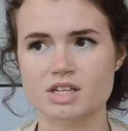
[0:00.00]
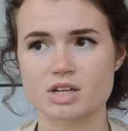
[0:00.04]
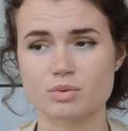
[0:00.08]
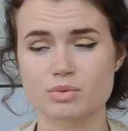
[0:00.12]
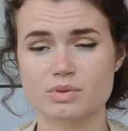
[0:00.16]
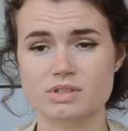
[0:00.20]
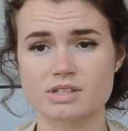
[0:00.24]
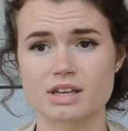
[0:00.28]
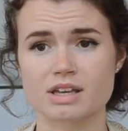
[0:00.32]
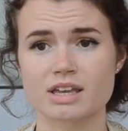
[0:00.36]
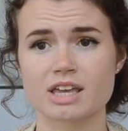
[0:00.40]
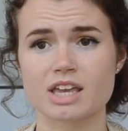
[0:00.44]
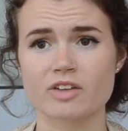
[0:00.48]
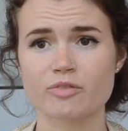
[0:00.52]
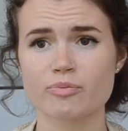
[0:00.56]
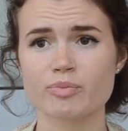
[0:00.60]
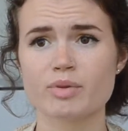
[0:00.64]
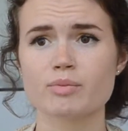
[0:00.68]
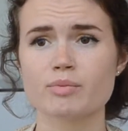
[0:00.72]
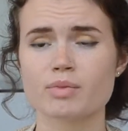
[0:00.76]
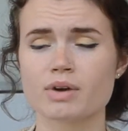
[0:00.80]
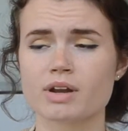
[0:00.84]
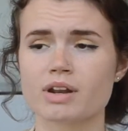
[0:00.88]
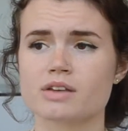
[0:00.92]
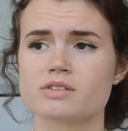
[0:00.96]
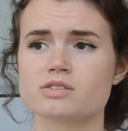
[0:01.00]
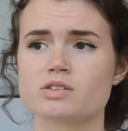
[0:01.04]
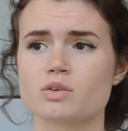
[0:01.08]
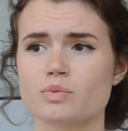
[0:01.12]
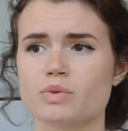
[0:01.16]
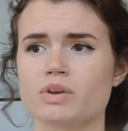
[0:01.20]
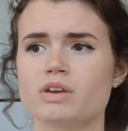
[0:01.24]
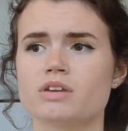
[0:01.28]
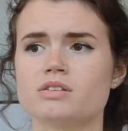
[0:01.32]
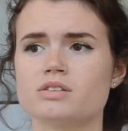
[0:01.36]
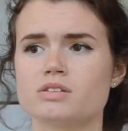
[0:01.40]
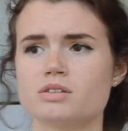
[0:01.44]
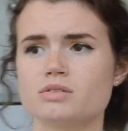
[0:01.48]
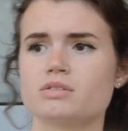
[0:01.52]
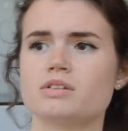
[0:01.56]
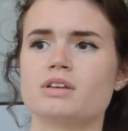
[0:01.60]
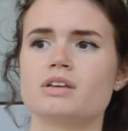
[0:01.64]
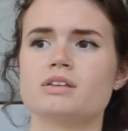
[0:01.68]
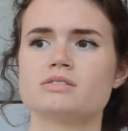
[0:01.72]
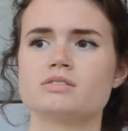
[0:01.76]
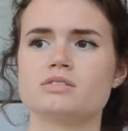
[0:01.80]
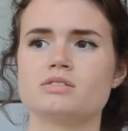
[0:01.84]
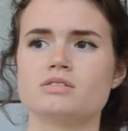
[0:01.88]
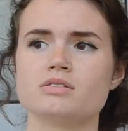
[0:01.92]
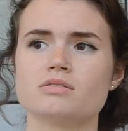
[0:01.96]
it was like give me money so we can do
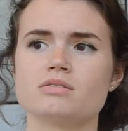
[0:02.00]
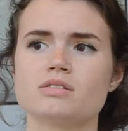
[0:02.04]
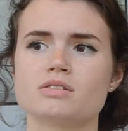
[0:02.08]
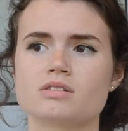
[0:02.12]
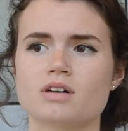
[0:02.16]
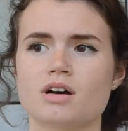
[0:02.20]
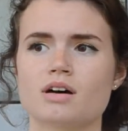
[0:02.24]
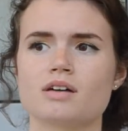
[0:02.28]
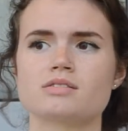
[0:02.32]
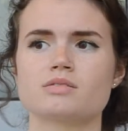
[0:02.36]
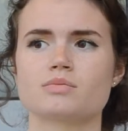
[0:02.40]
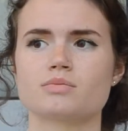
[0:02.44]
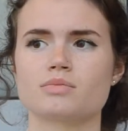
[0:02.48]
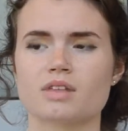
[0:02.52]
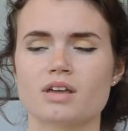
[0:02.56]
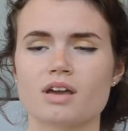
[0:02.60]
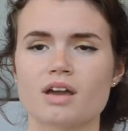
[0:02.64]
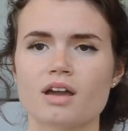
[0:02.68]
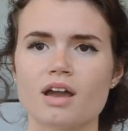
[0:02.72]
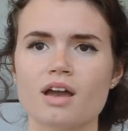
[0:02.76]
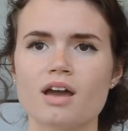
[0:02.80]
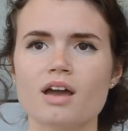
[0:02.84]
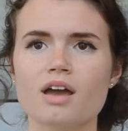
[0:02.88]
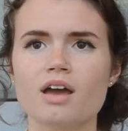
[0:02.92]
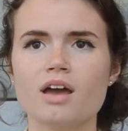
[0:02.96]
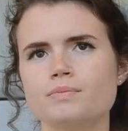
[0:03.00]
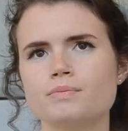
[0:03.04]
this to do this awesome thing